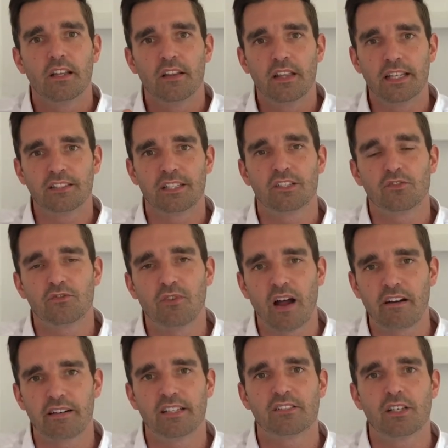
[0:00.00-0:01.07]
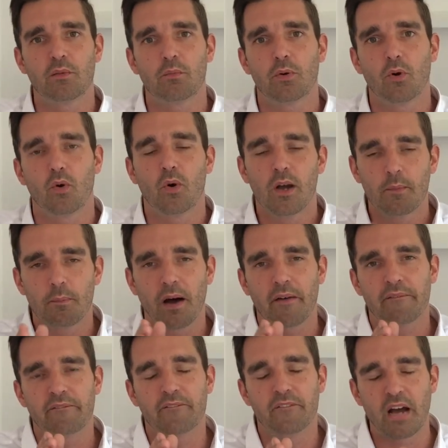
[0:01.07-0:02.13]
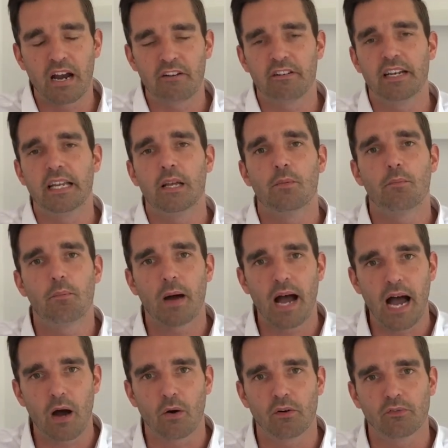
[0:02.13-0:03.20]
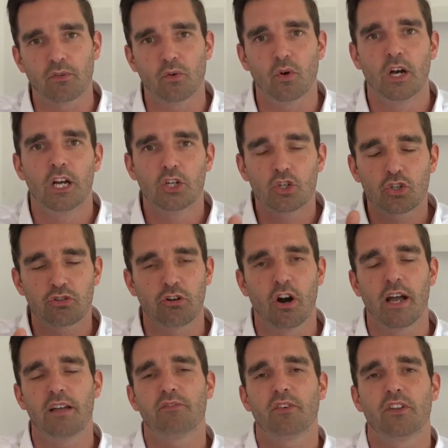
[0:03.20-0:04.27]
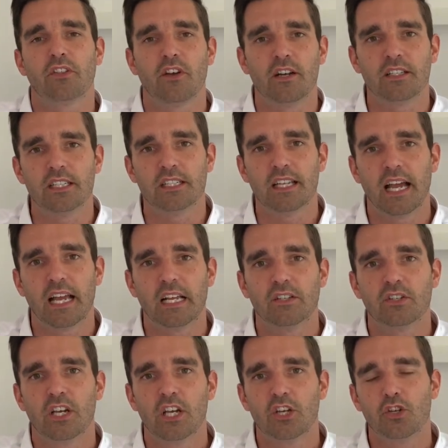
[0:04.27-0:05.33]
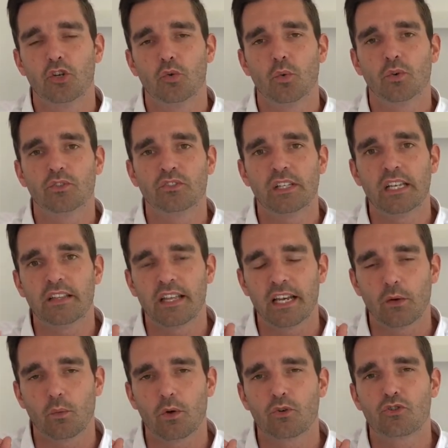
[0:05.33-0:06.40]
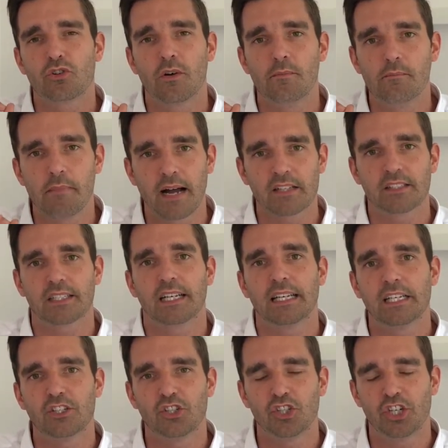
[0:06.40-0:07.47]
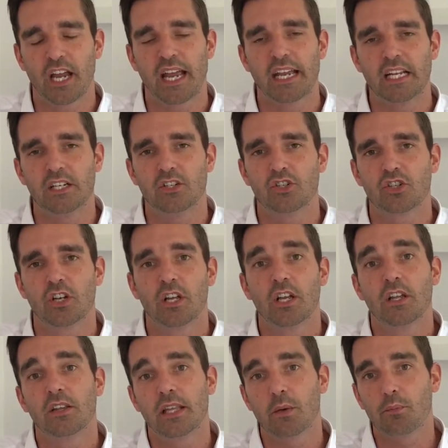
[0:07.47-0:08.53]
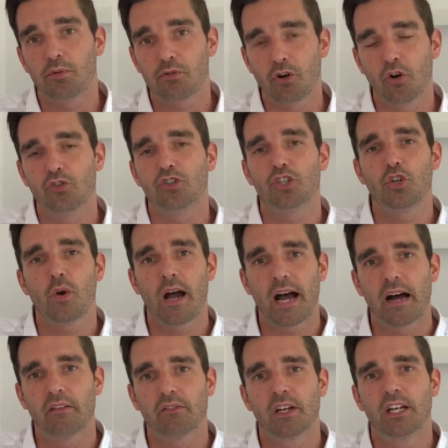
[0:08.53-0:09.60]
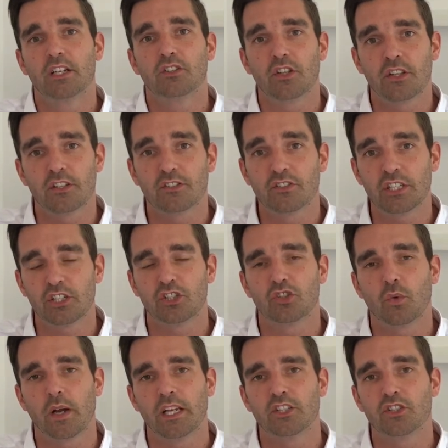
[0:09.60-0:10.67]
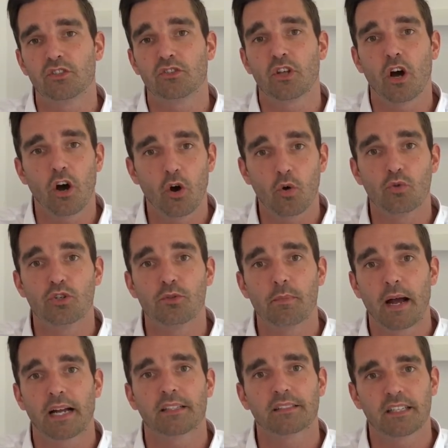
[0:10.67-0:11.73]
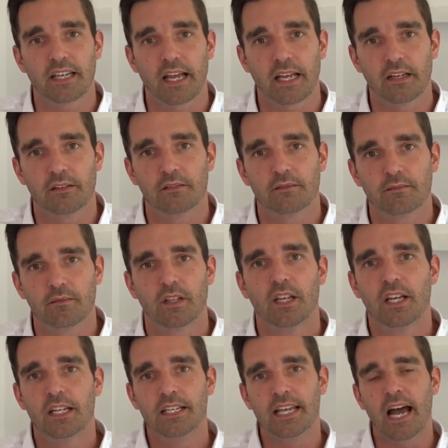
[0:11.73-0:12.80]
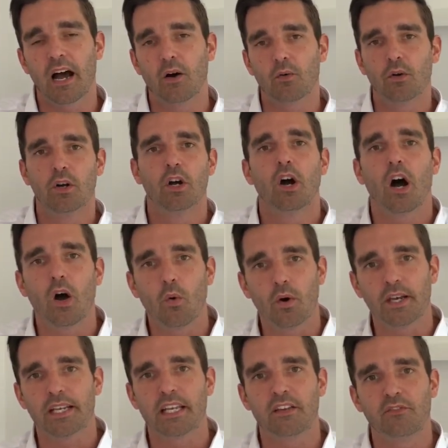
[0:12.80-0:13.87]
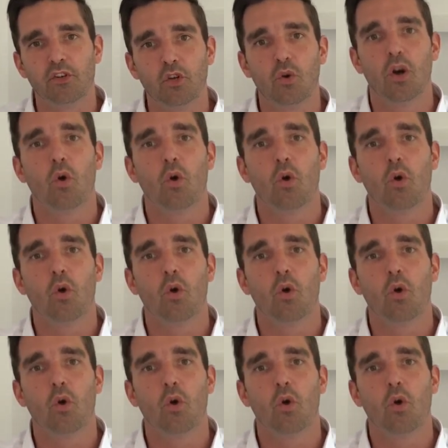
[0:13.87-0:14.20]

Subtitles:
This is very simple, but very powerful. Try it for 30 days. You will see that it will dramatically change the approach you have to the situations that hold you back today. Now, I want to give you